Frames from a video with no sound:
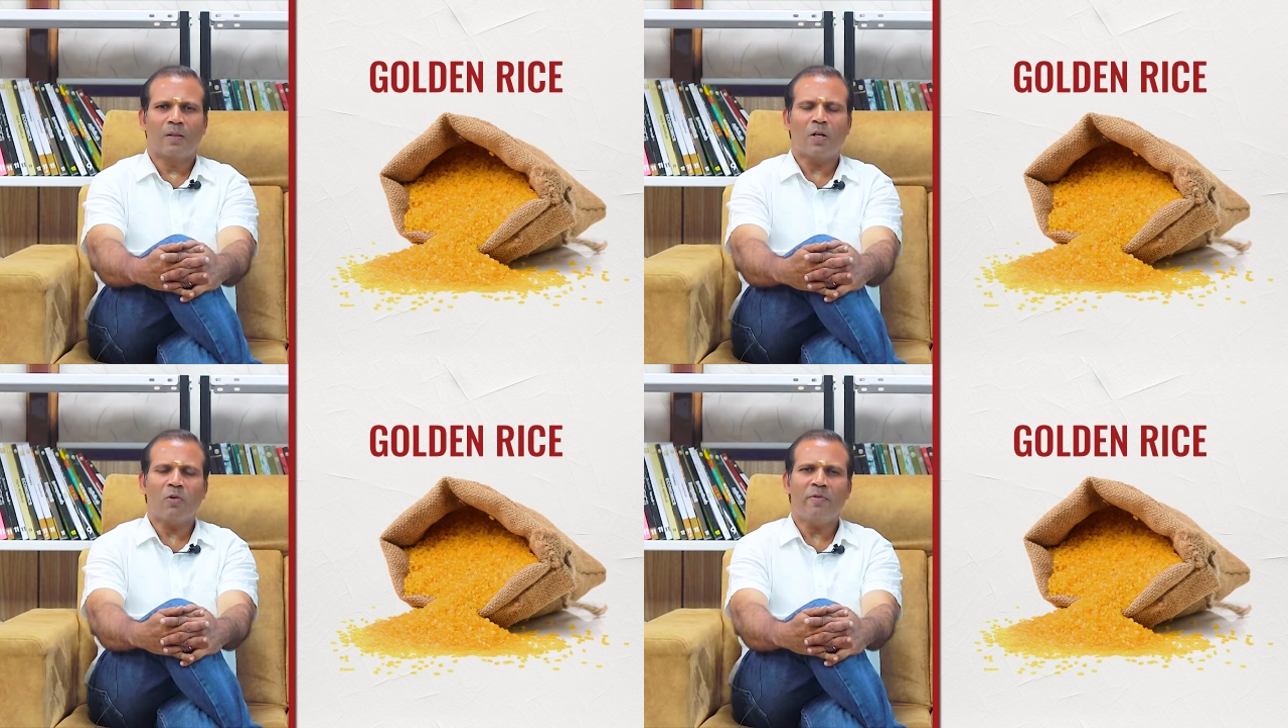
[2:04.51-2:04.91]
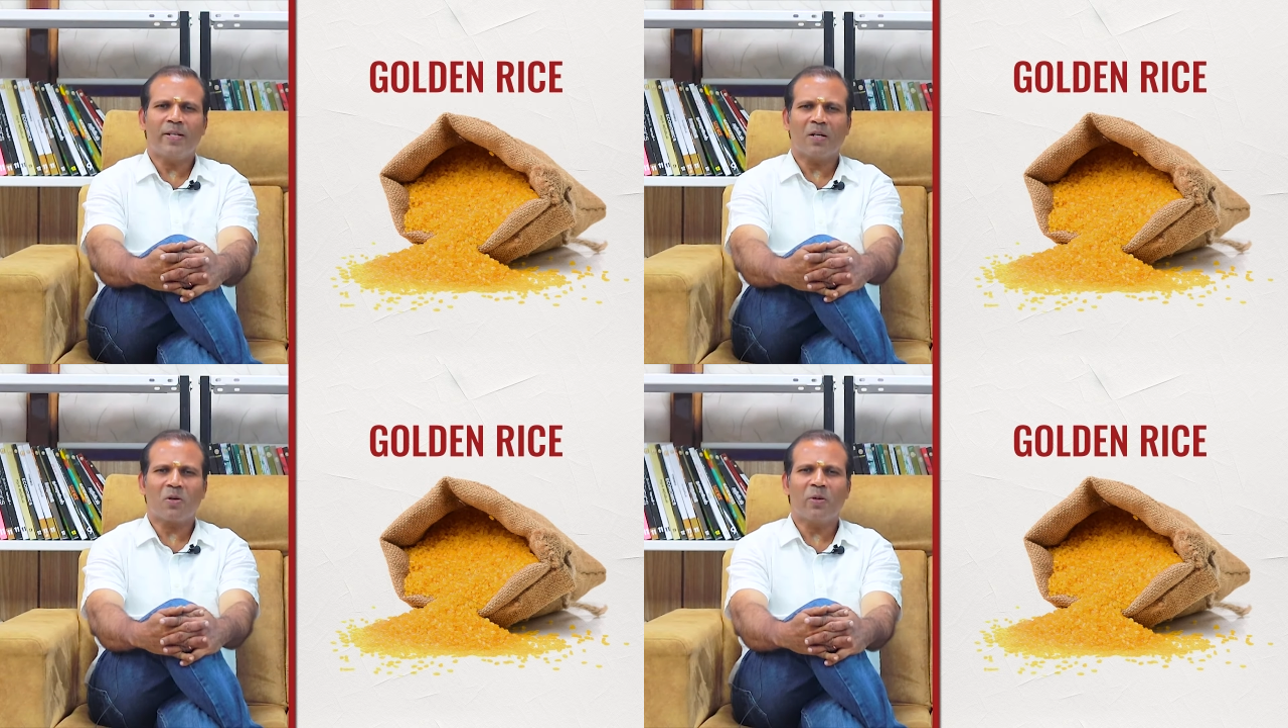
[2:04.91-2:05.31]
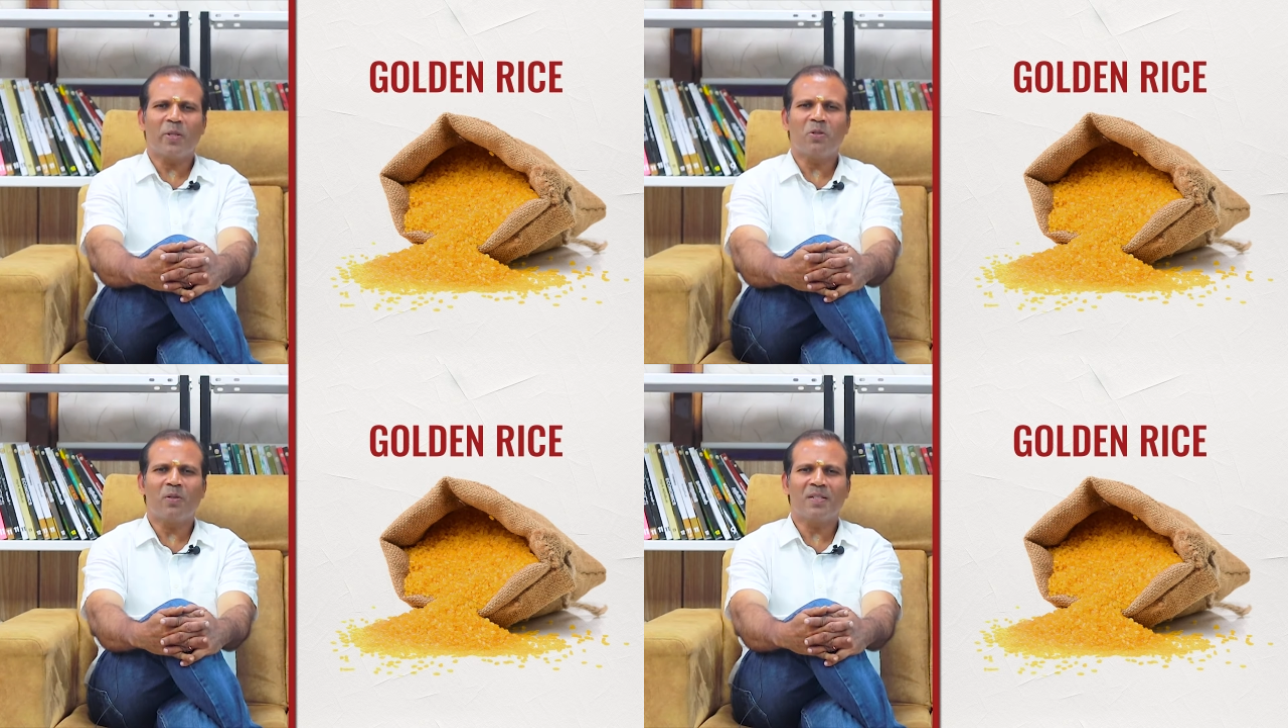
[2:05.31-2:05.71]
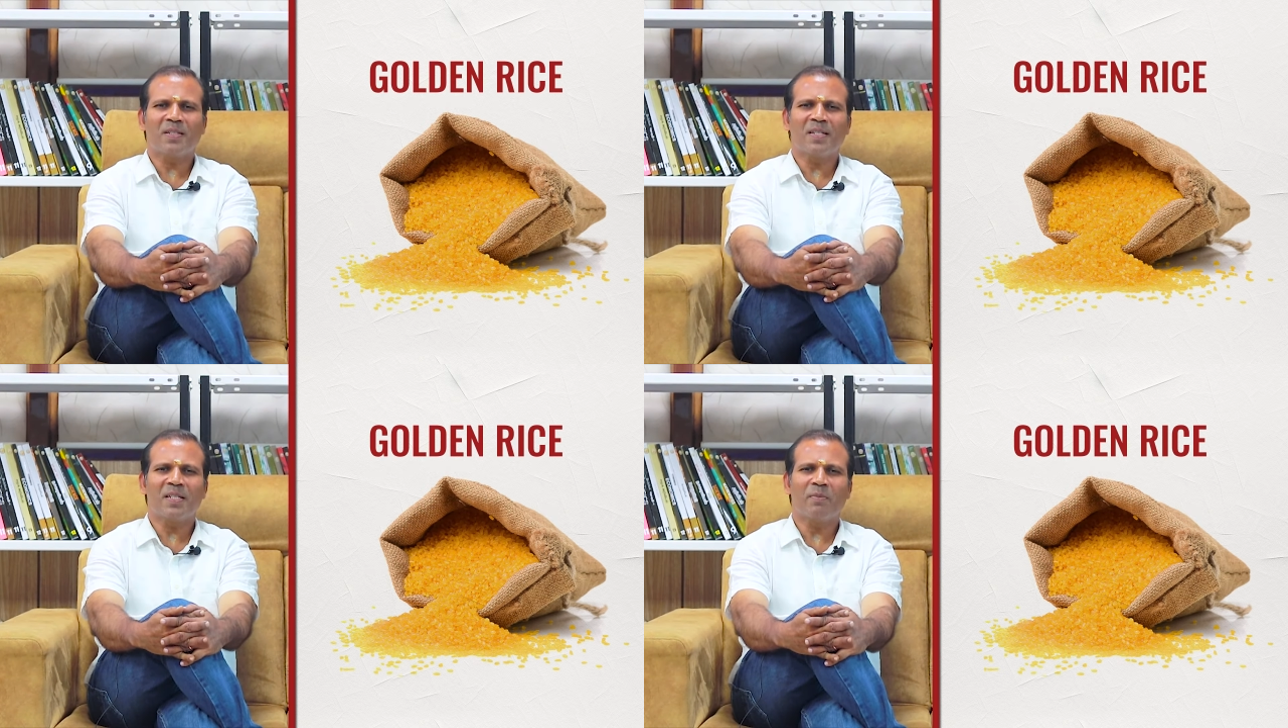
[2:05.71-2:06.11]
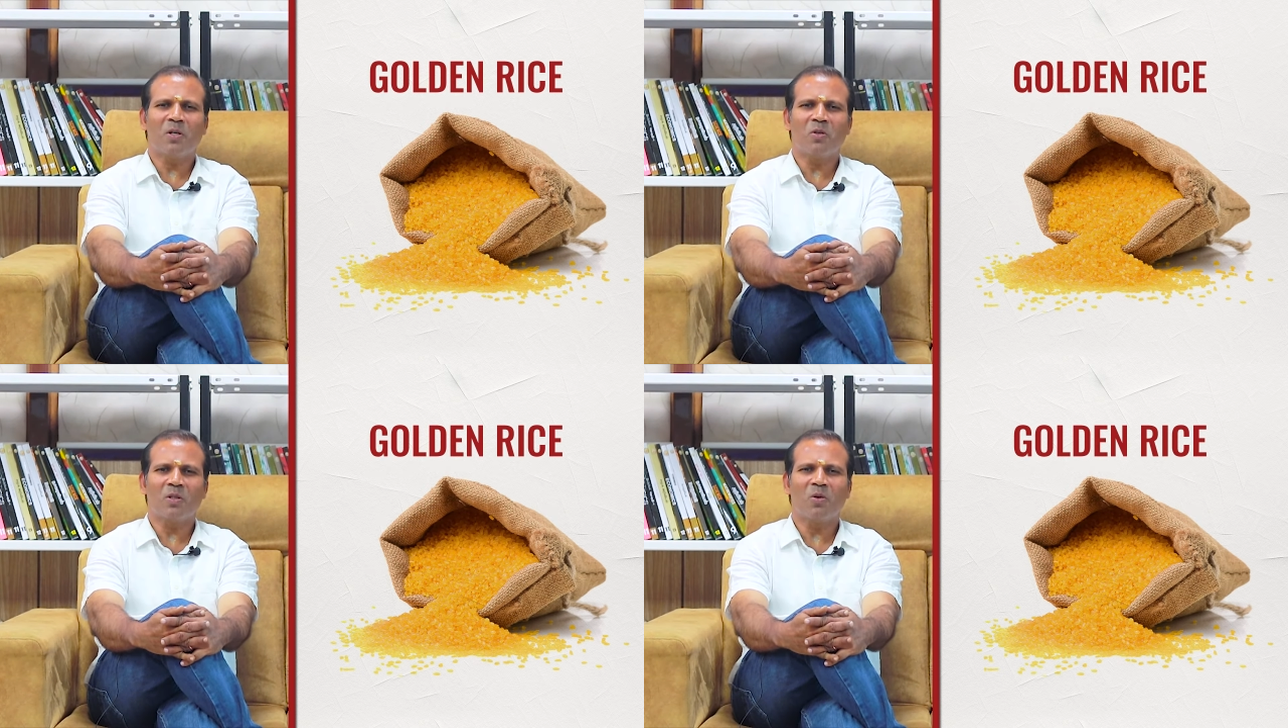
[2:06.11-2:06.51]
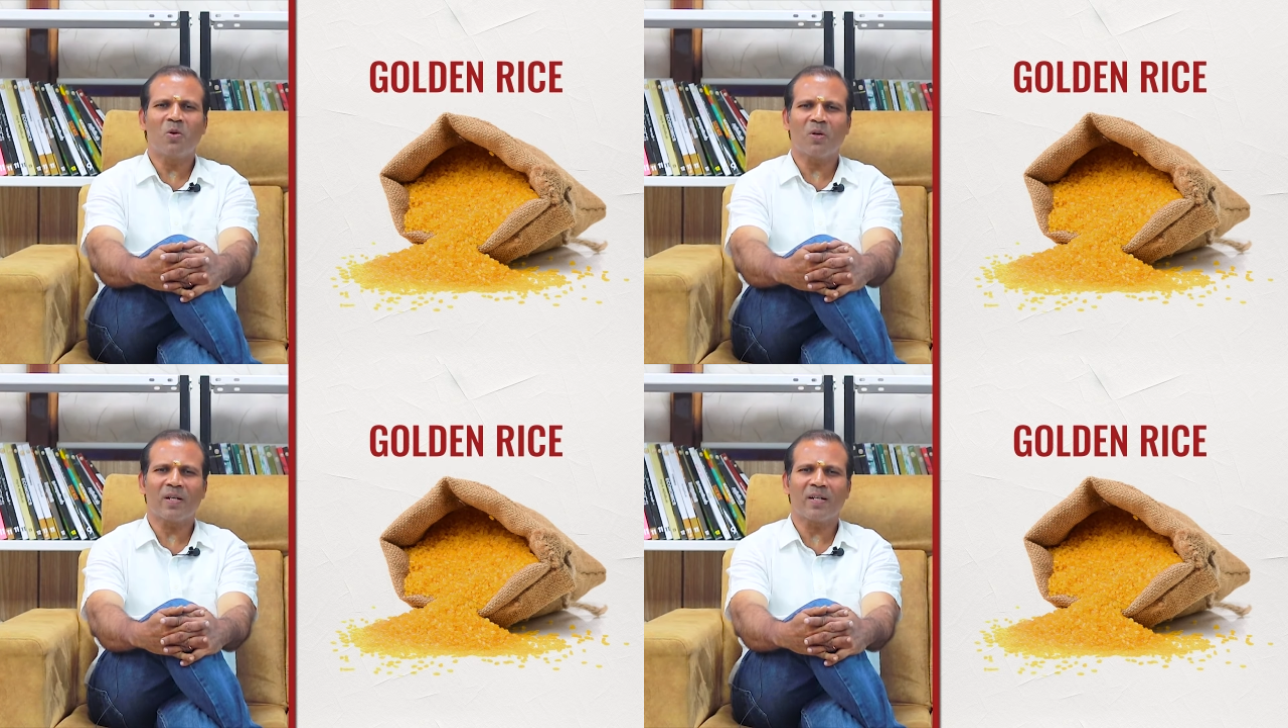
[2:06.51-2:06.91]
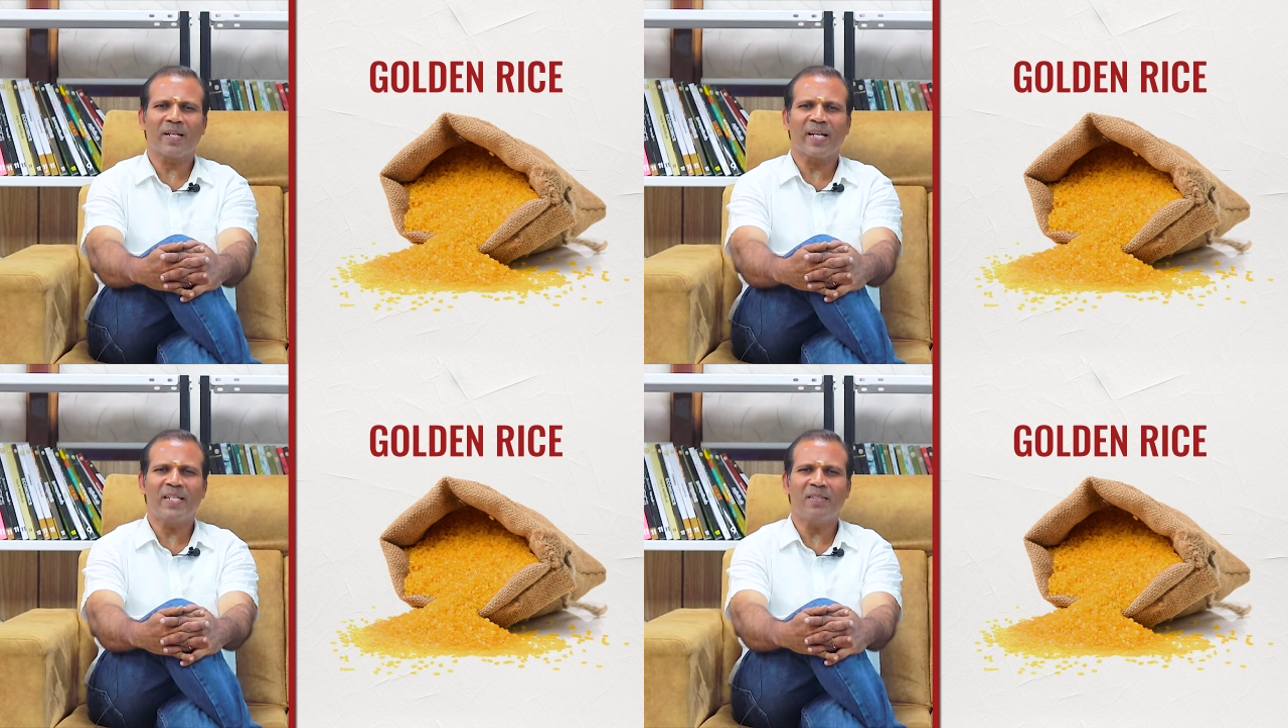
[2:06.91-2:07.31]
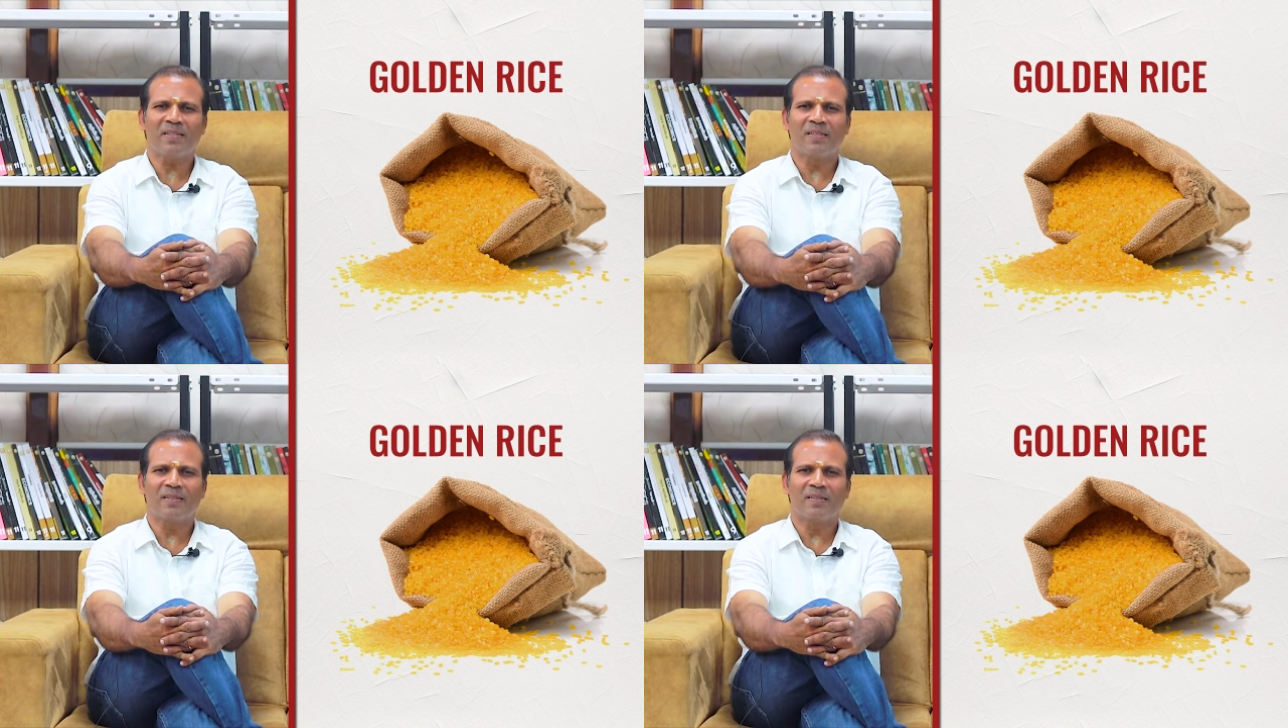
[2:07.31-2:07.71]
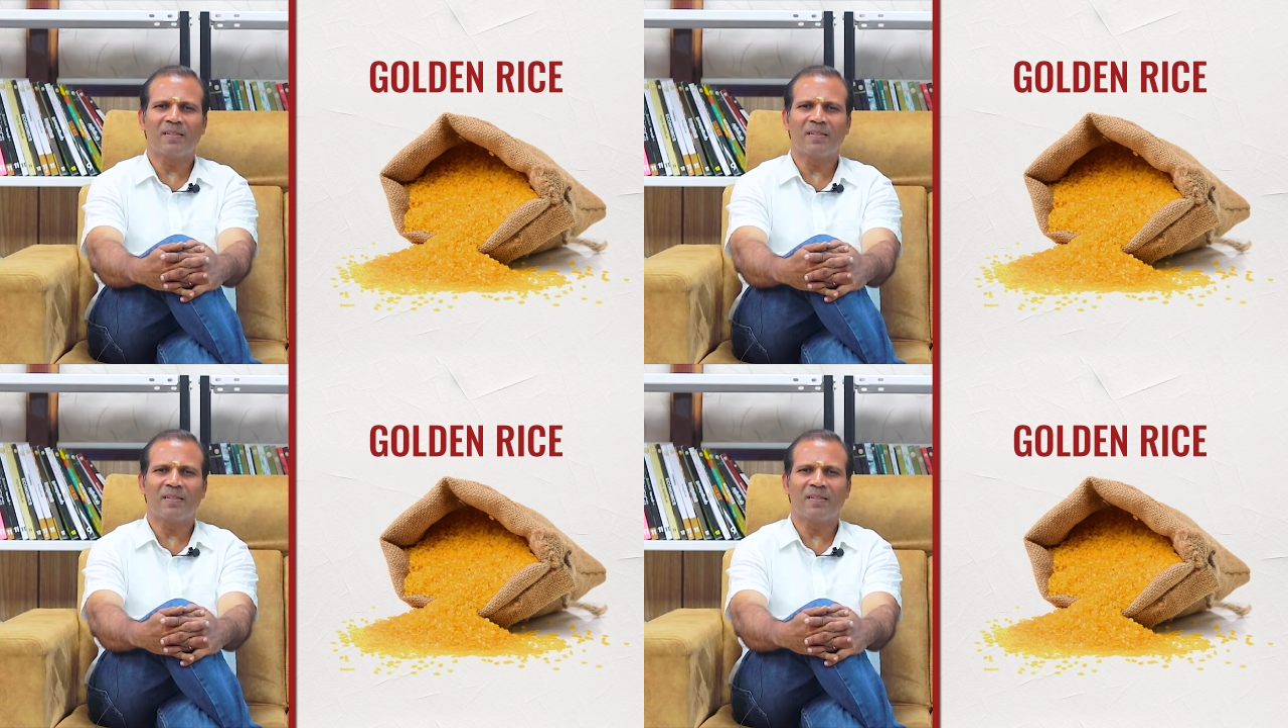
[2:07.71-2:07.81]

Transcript: Now we are going to discuss about golden rice.